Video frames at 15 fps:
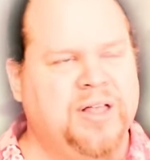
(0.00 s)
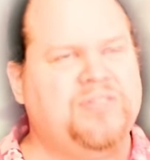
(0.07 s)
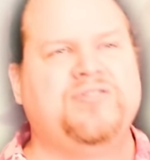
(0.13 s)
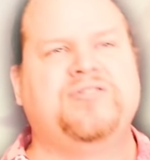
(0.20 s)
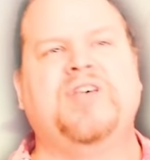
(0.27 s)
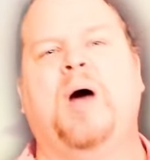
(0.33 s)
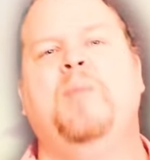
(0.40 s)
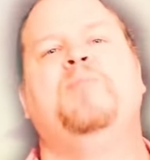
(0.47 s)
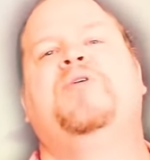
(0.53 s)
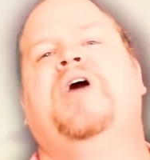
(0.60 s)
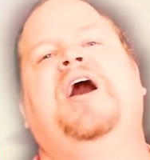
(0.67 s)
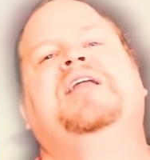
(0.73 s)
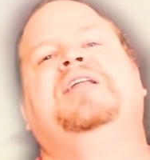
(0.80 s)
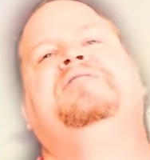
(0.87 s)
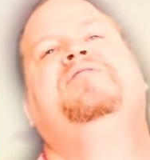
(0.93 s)
It's some
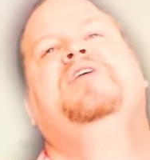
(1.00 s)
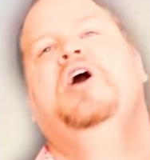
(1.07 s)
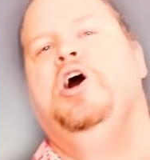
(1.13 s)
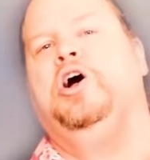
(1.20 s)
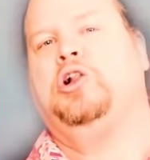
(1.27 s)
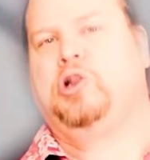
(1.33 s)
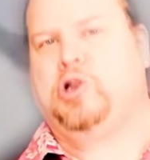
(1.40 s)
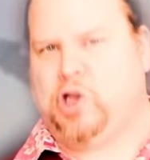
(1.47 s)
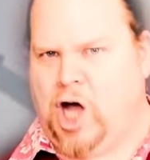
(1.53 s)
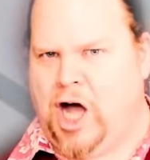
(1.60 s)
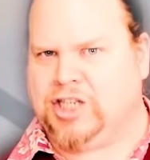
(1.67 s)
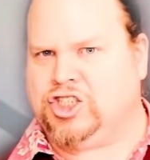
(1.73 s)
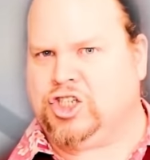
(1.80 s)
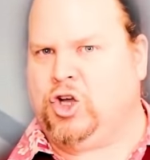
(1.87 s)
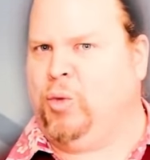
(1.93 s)
kind of
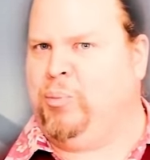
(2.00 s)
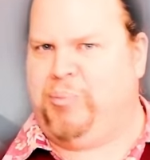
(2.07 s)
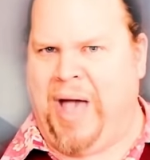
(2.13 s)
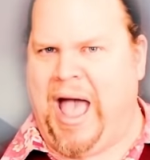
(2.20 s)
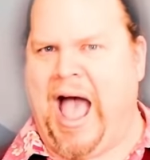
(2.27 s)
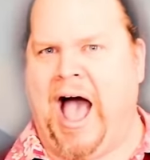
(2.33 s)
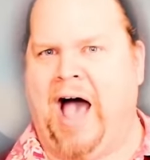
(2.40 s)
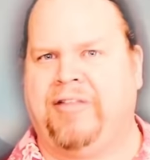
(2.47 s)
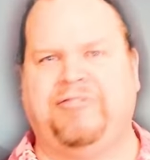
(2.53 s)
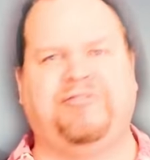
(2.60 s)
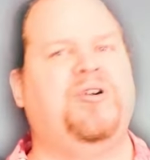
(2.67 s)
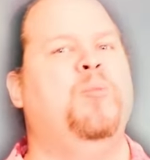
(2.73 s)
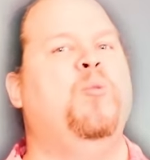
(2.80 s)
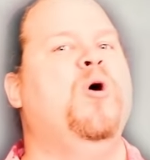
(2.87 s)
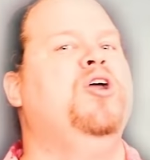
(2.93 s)
logical
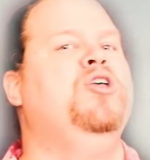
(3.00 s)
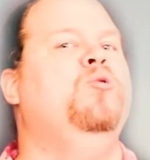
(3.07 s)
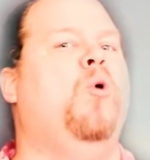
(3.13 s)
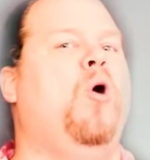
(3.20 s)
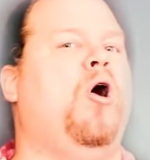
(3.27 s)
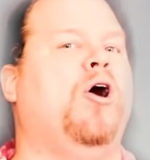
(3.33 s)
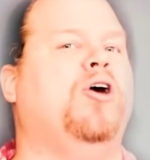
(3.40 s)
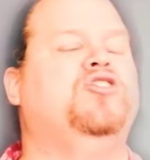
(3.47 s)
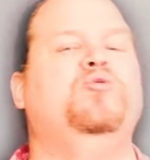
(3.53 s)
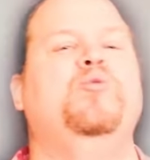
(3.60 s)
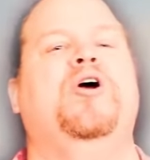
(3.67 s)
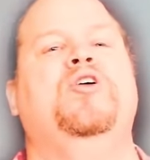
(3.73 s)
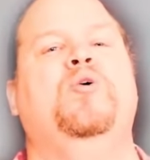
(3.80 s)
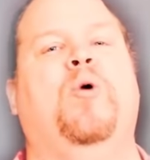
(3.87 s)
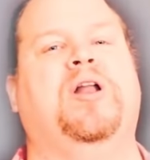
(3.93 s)
path from where you are to
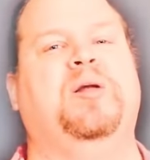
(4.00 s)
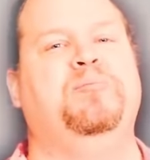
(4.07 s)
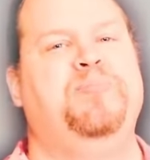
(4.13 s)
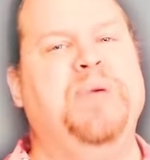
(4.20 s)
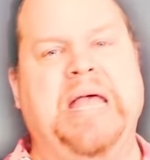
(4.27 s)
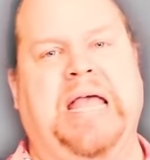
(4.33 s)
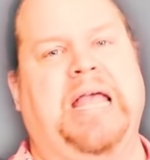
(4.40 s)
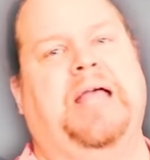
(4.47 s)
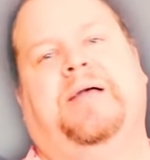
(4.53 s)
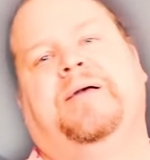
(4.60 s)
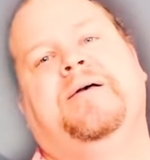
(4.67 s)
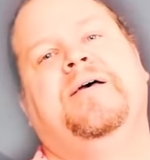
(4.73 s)
where you want to be.